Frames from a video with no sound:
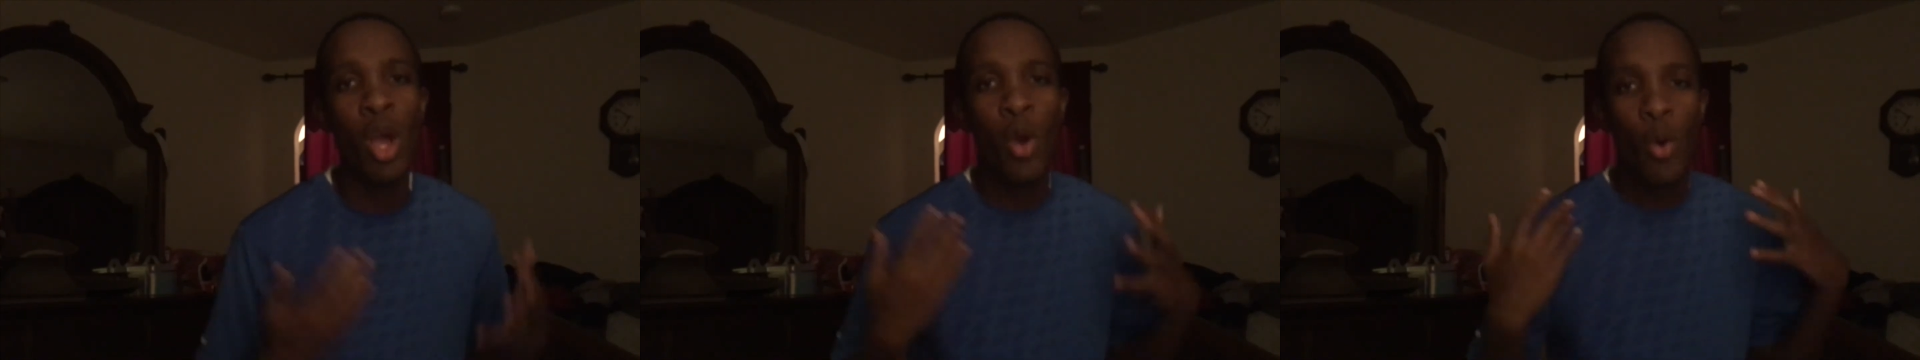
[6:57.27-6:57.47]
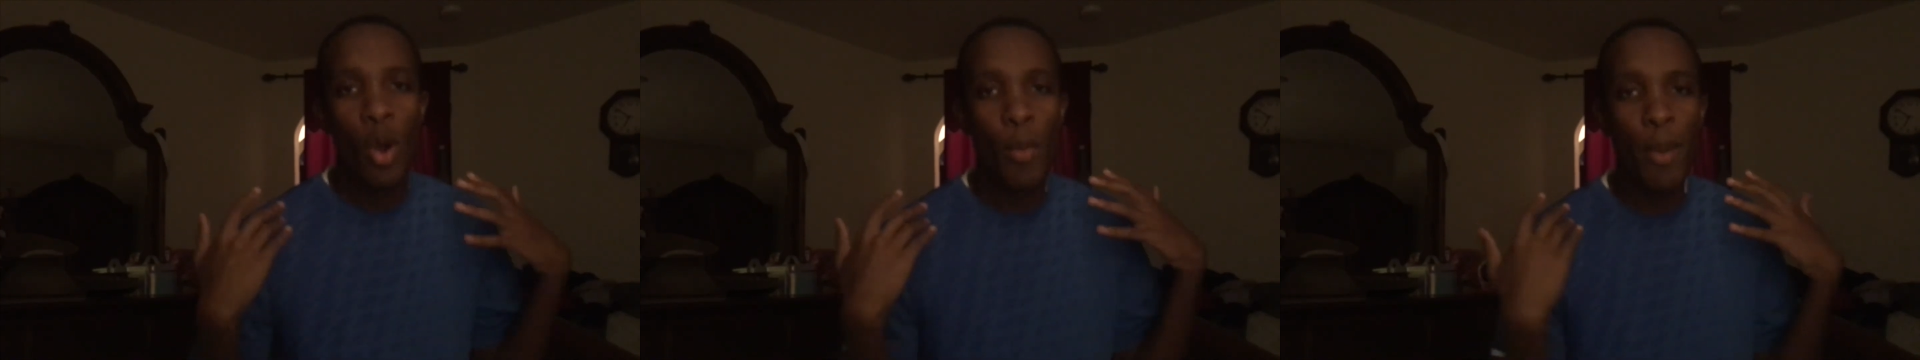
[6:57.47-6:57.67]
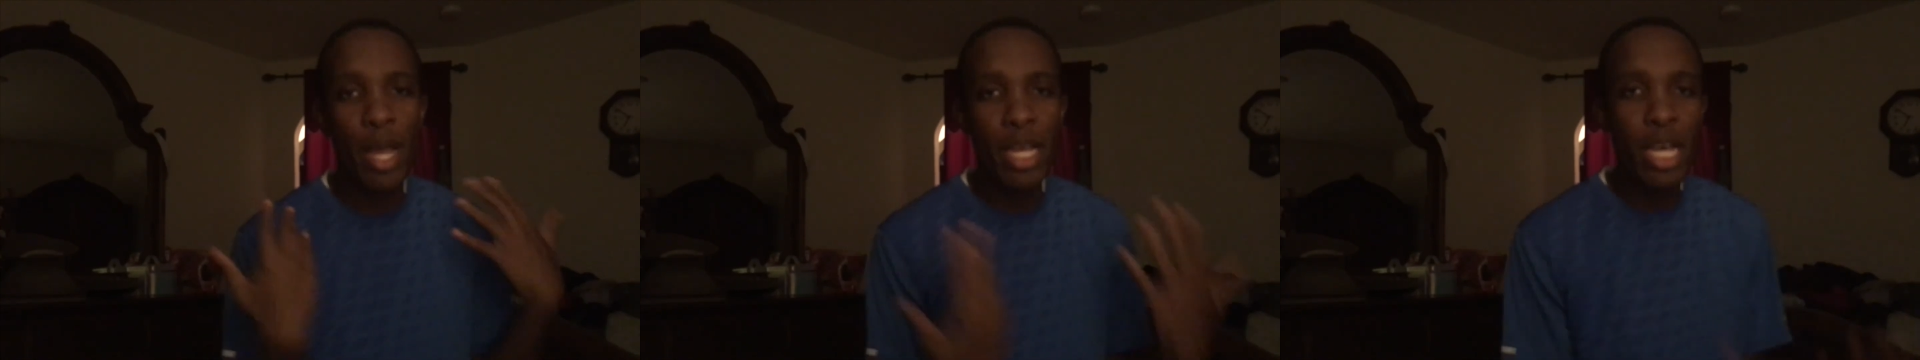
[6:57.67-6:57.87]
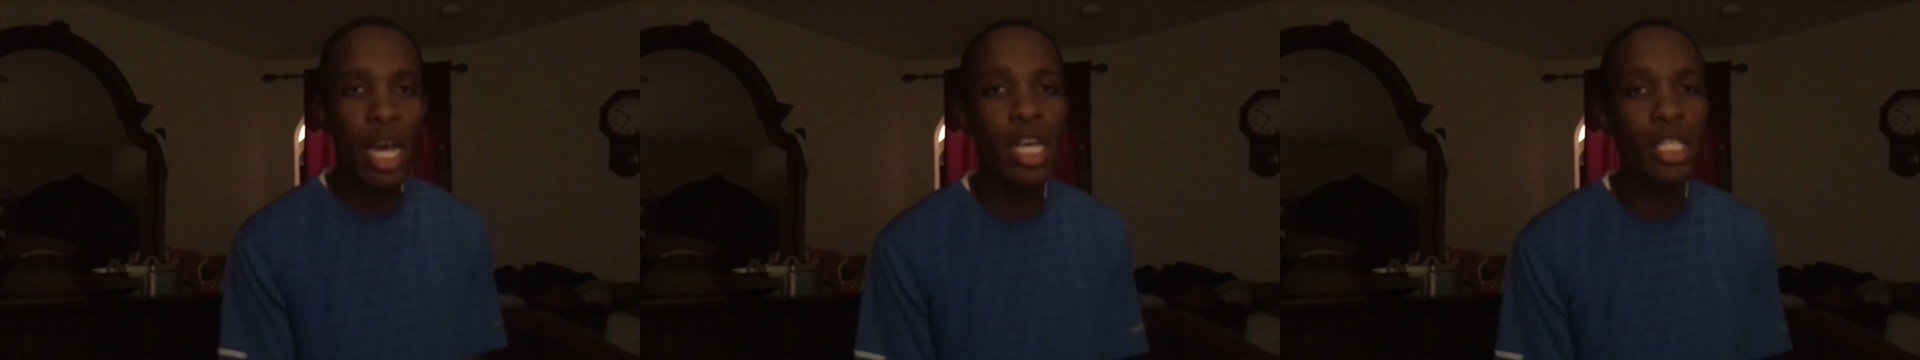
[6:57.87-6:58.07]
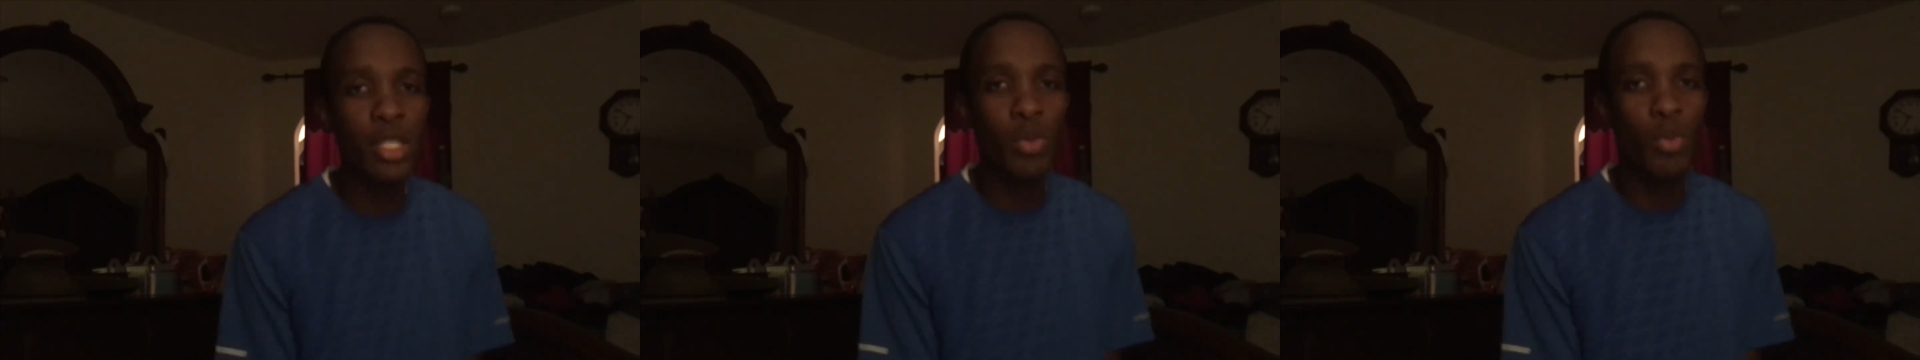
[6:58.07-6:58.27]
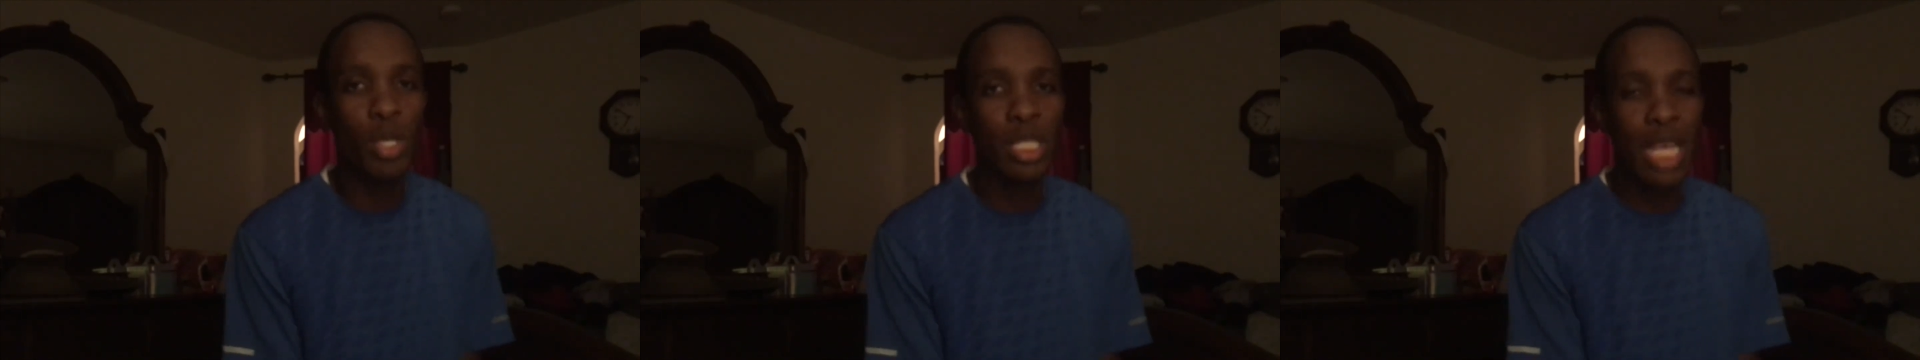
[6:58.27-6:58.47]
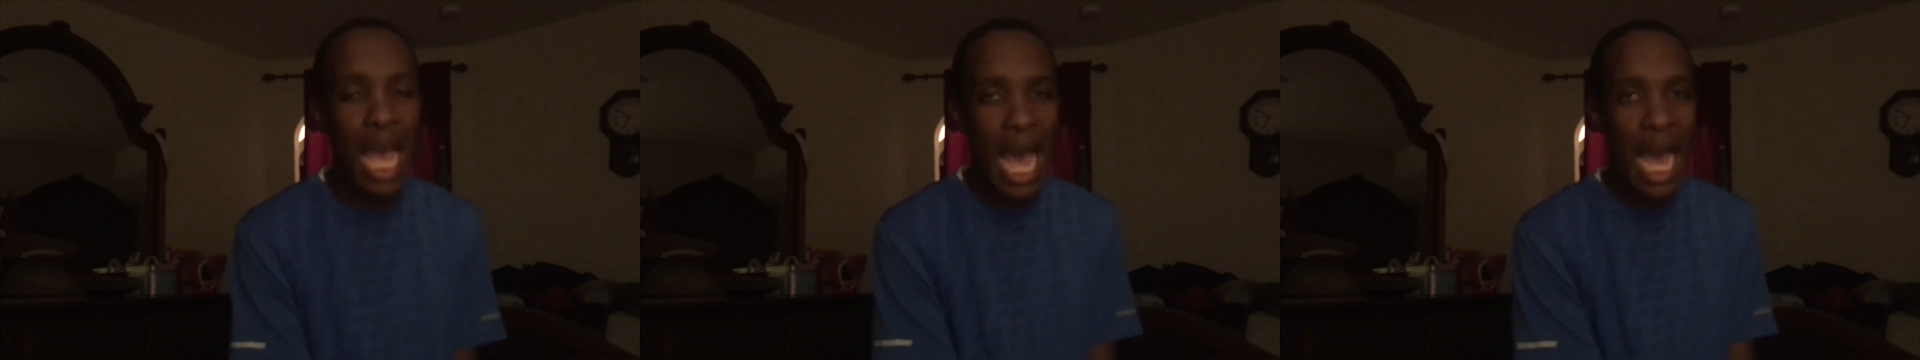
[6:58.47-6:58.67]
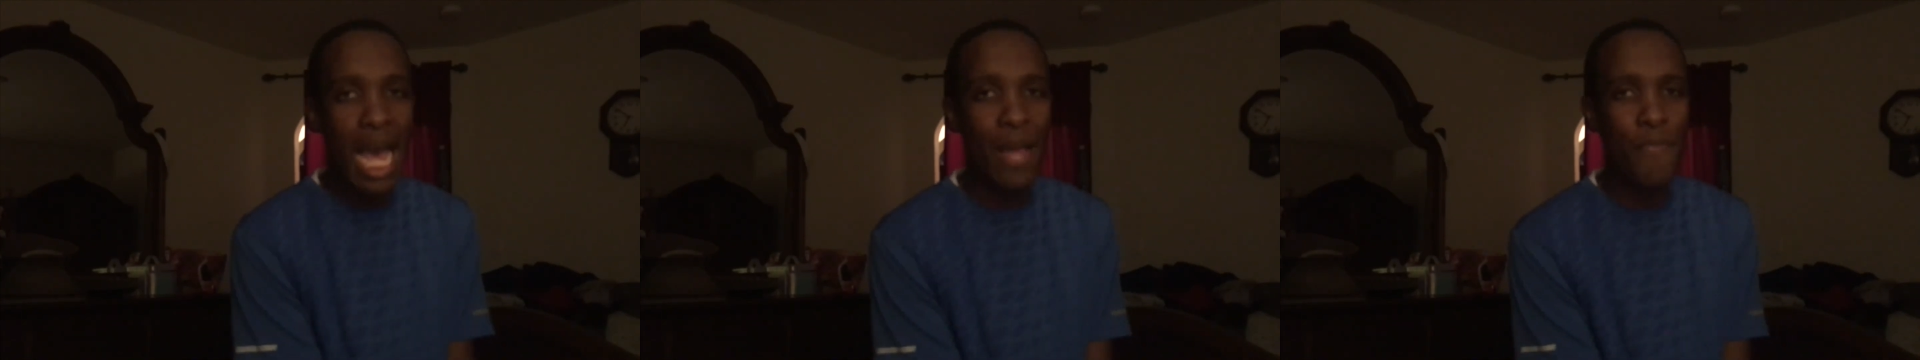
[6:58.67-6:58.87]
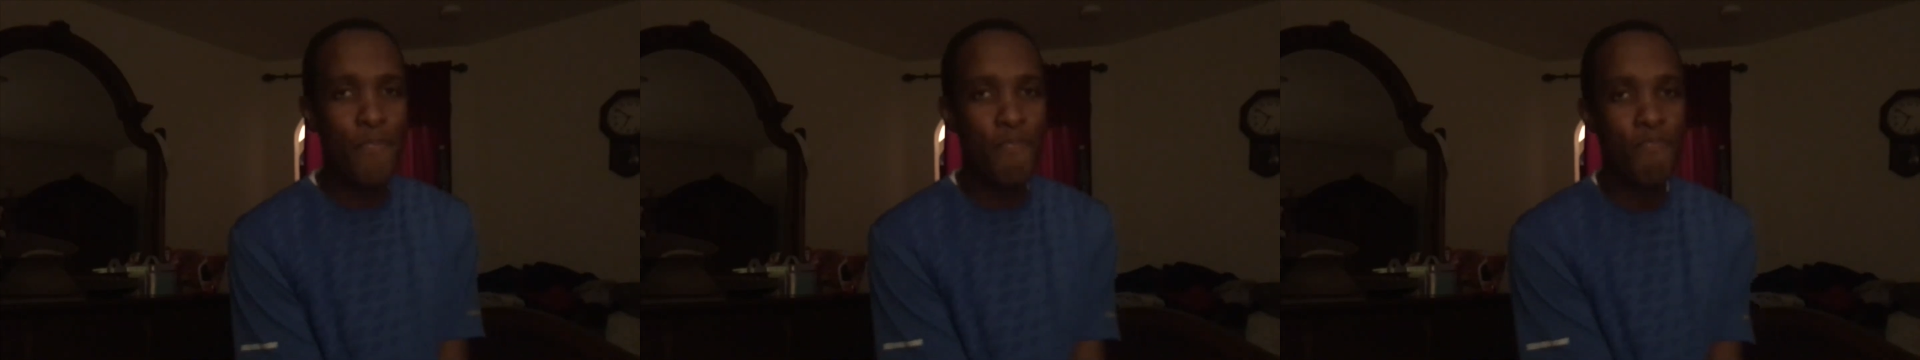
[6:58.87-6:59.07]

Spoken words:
where my cousin was at.